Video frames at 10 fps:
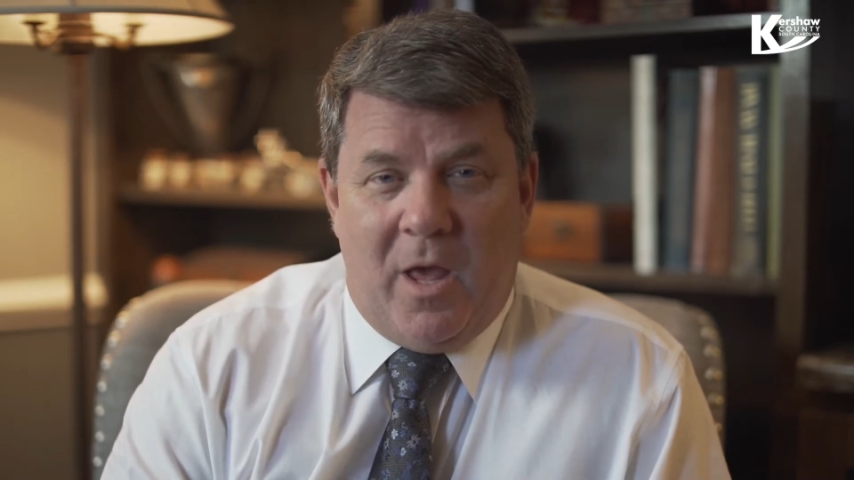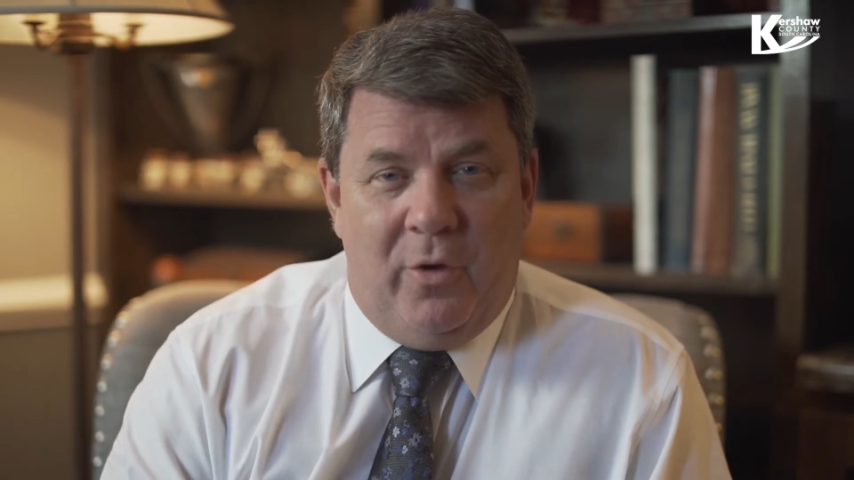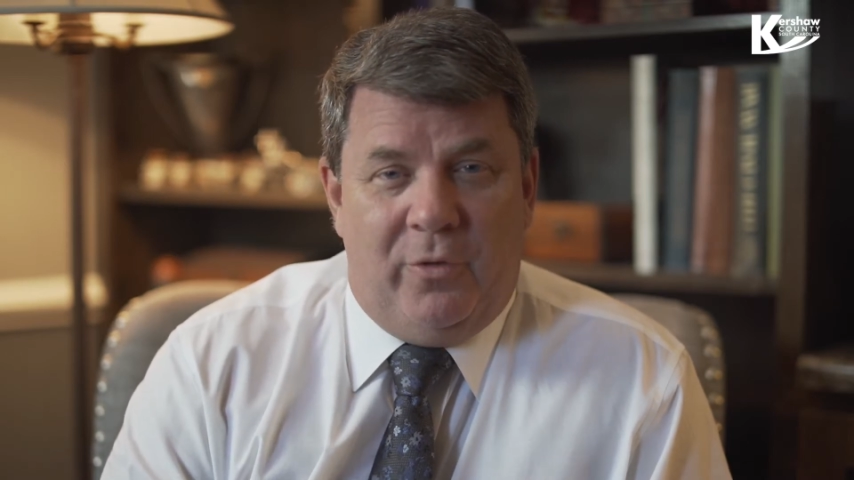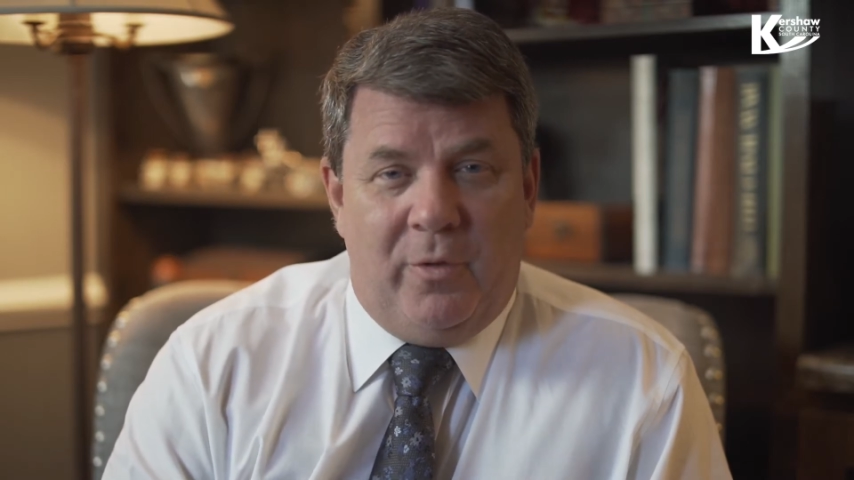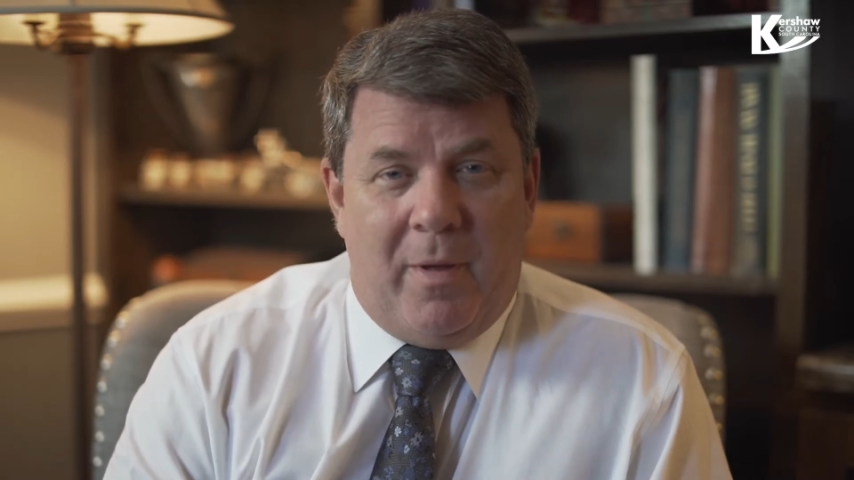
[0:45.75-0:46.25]

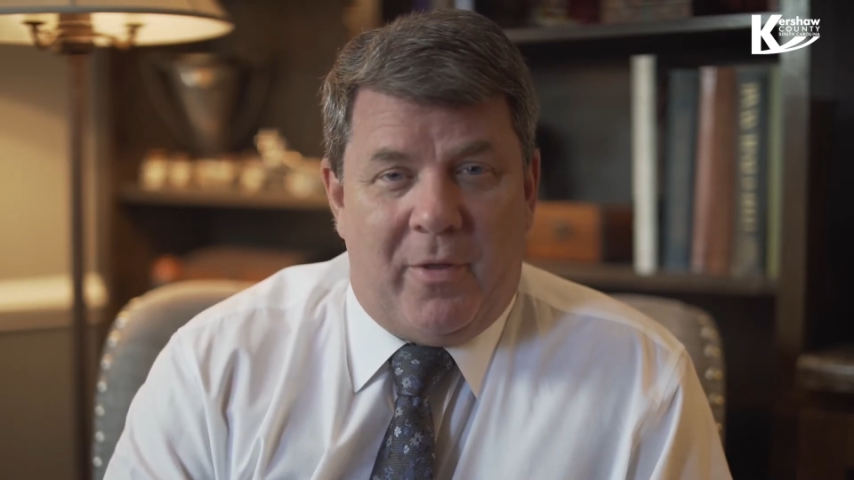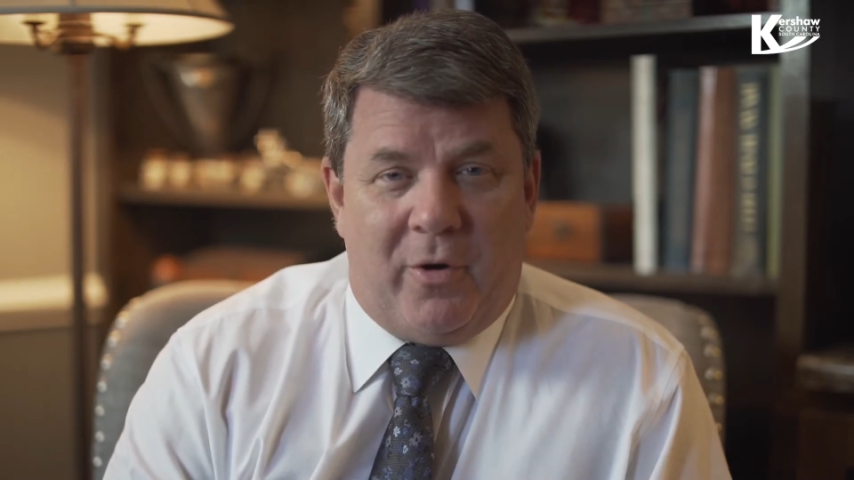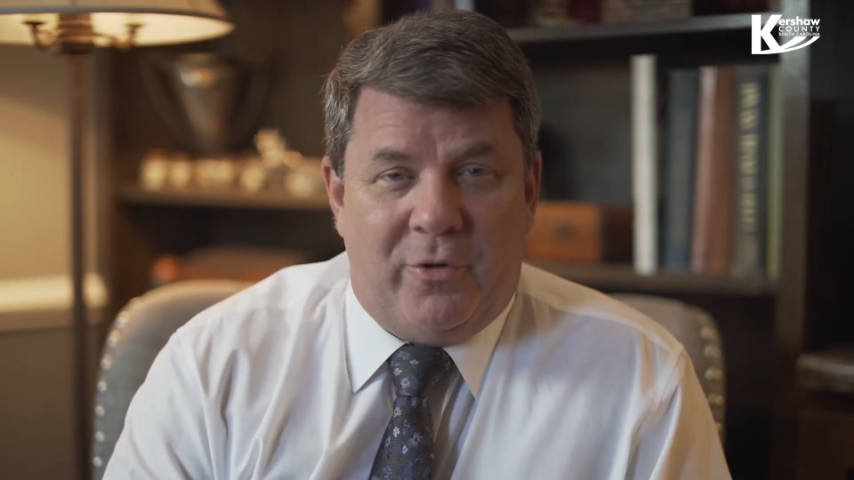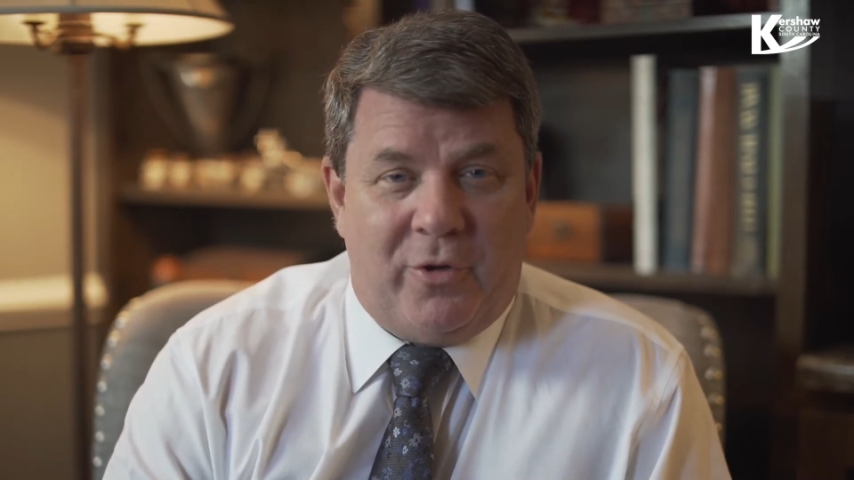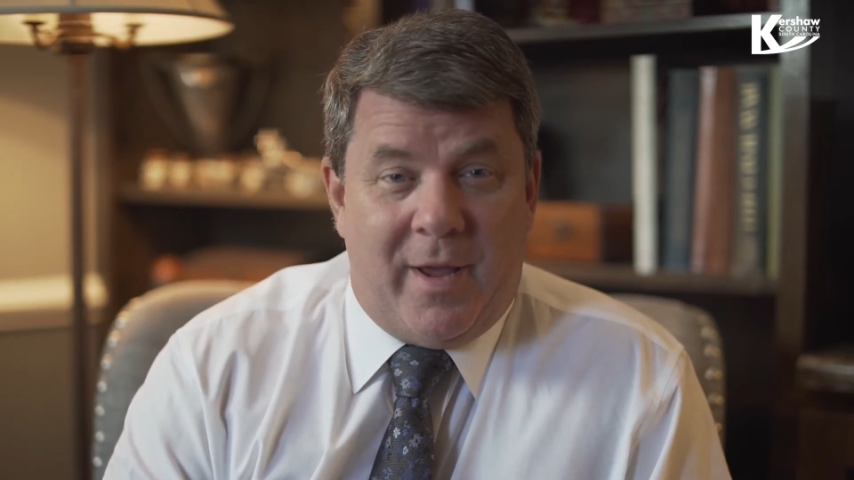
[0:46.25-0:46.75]
Hosted by the
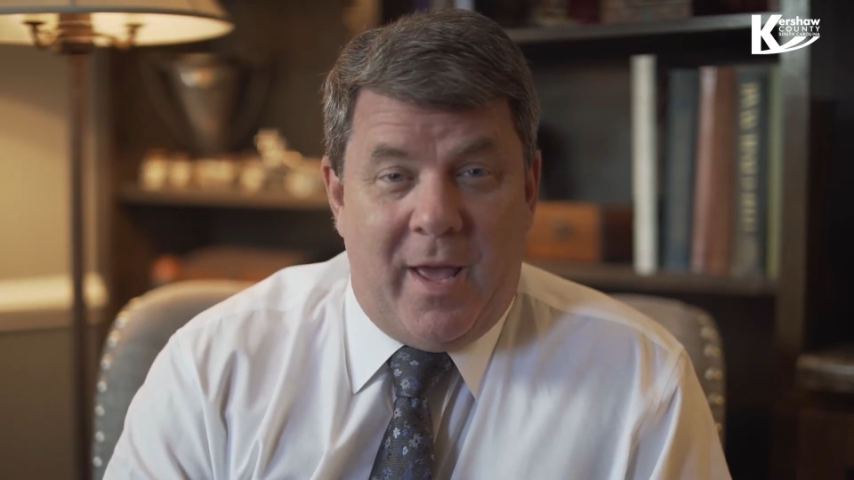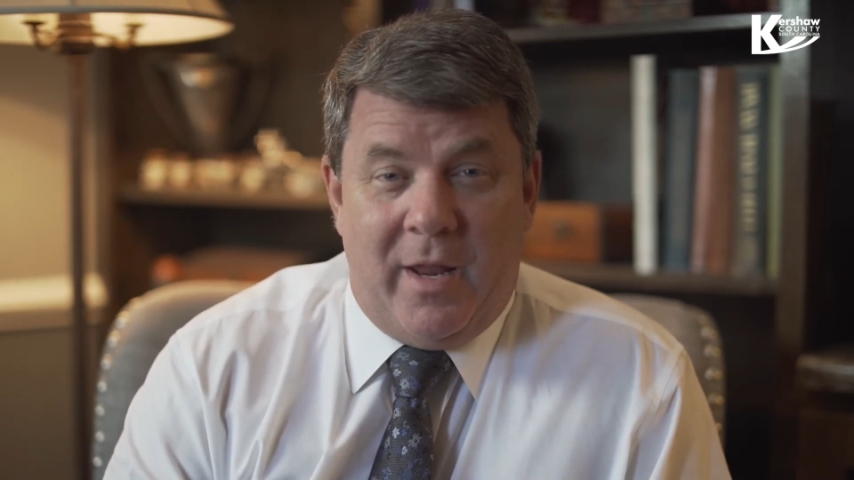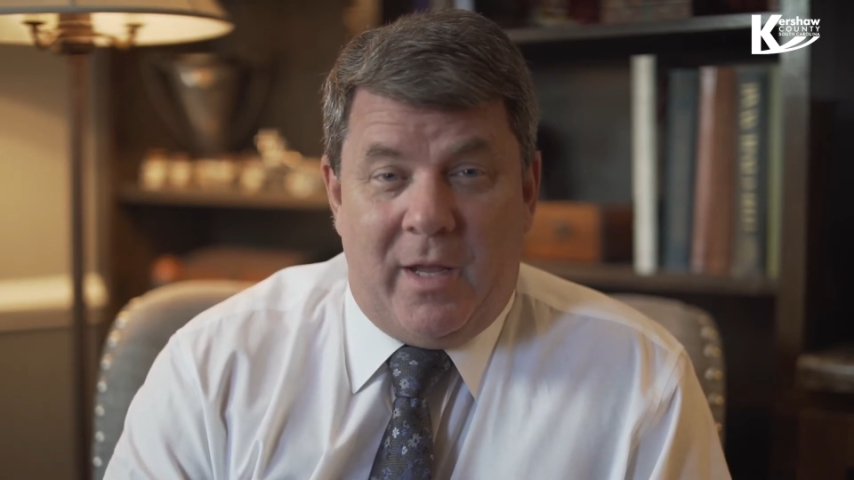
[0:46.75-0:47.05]
Kershaw County